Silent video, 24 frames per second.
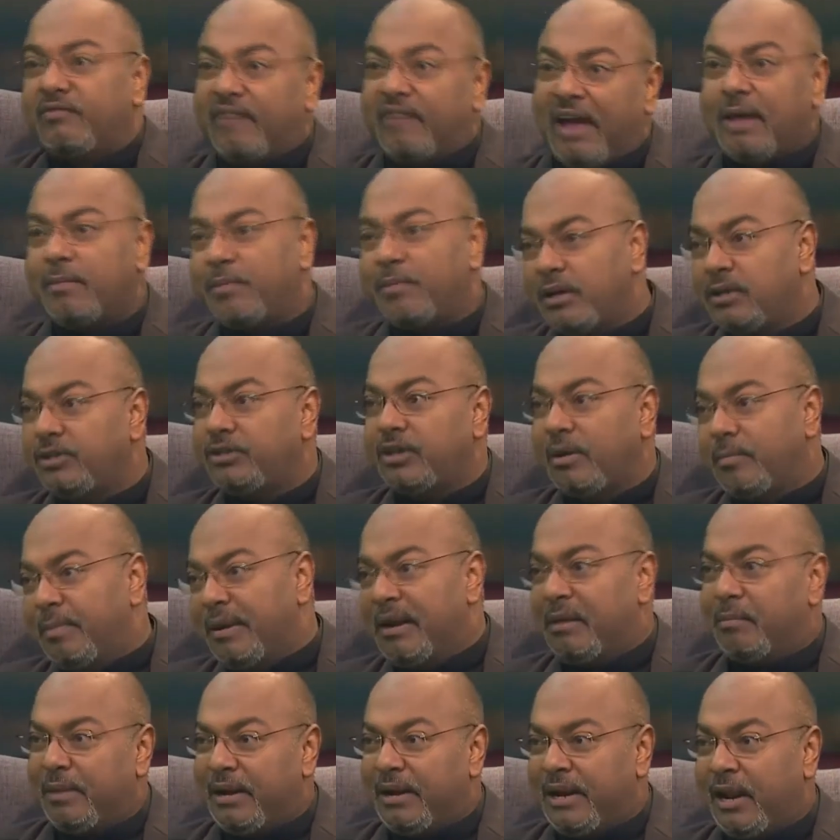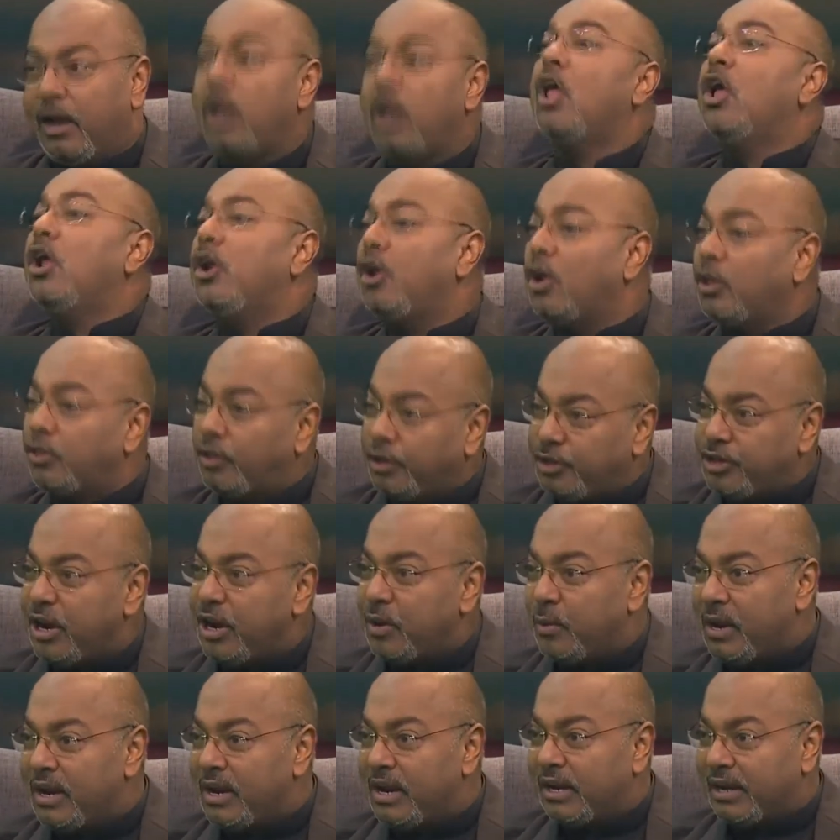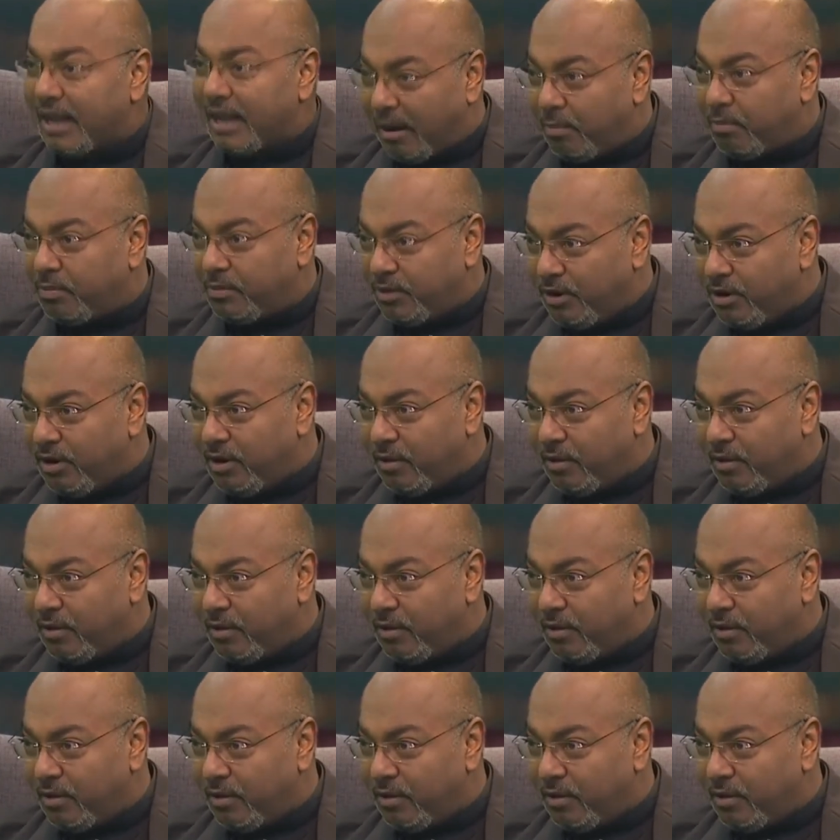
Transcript: vibrant, jumping up and down, not the Jay Walia type. You know what